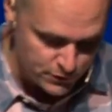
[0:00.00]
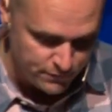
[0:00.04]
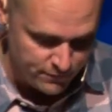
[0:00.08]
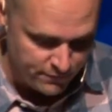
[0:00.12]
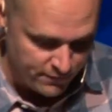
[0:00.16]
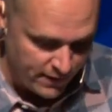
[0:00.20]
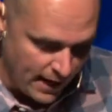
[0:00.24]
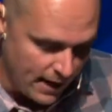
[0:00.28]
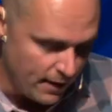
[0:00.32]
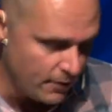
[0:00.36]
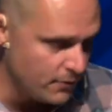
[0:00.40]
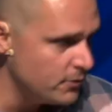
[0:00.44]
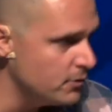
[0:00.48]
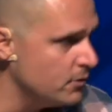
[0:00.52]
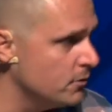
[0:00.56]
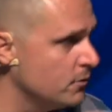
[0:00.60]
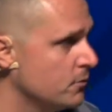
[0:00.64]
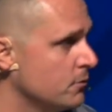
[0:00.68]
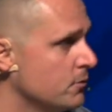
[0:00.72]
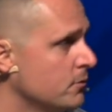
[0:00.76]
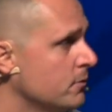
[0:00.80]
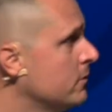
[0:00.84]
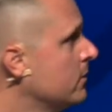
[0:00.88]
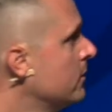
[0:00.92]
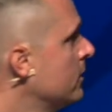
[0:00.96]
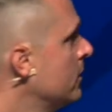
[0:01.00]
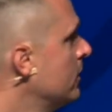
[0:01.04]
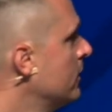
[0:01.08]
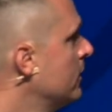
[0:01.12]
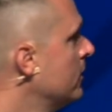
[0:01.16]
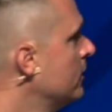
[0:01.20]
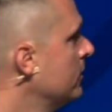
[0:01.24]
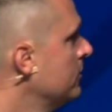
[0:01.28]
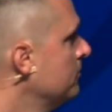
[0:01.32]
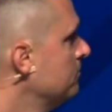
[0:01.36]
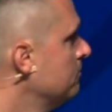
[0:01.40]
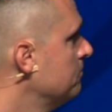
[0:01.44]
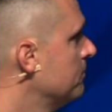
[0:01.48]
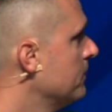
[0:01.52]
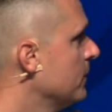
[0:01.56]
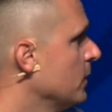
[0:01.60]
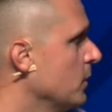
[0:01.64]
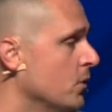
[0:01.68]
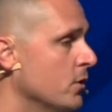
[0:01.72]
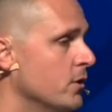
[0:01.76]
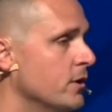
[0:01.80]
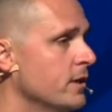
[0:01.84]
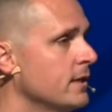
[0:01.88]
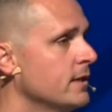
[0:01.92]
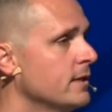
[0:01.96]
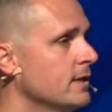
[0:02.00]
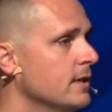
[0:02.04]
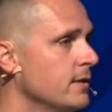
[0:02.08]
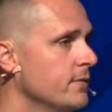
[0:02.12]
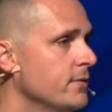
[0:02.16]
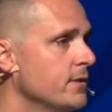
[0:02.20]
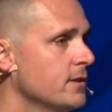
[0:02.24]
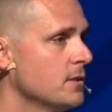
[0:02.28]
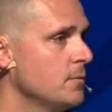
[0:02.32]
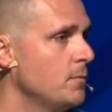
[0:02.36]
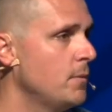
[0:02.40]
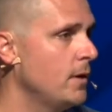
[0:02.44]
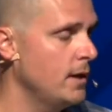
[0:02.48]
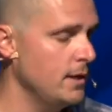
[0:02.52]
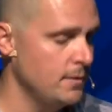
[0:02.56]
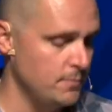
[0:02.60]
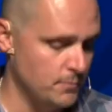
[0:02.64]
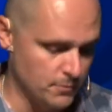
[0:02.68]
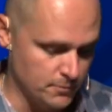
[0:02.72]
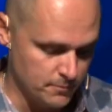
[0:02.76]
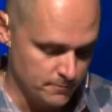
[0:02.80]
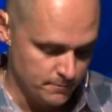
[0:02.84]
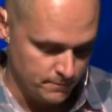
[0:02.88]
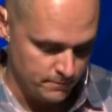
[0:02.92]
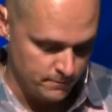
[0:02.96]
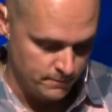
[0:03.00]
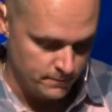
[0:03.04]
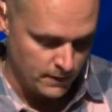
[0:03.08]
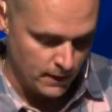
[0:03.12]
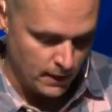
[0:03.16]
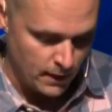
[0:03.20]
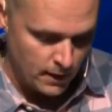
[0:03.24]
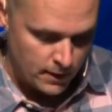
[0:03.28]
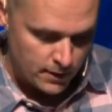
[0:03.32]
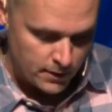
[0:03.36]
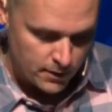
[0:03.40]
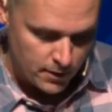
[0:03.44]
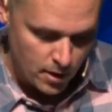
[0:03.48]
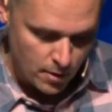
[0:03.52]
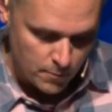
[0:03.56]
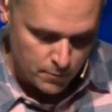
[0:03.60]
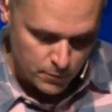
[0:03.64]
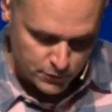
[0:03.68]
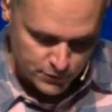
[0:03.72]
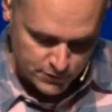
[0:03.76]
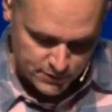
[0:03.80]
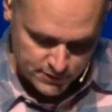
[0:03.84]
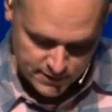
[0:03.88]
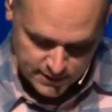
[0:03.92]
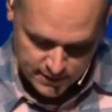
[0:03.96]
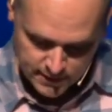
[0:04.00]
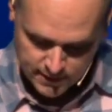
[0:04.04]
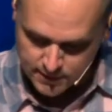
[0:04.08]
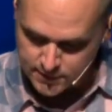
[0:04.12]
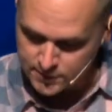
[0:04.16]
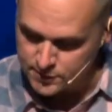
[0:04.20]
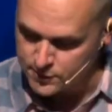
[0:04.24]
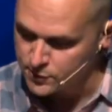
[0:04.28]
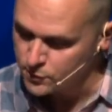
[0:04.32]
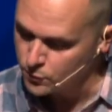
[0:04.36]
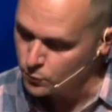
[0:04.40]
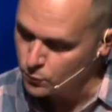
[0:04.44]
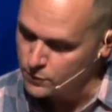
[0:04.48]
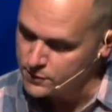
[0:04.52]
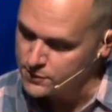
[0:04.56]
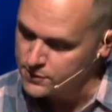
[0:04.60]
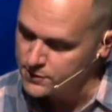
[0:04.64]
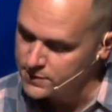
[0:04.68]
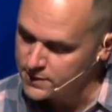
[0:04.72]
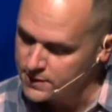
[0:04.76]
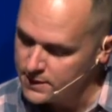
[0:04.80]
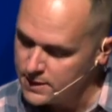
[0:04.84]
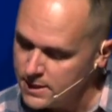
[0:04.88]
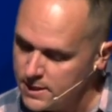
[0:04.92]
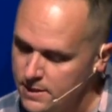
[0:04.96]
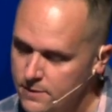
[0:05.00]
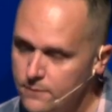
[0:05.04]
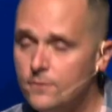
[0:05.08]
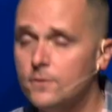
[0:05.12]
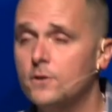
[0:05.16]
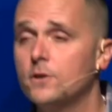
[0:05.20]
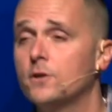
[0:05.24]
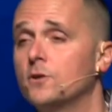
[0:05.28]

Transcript: value learning and living the Bible. Number six, receive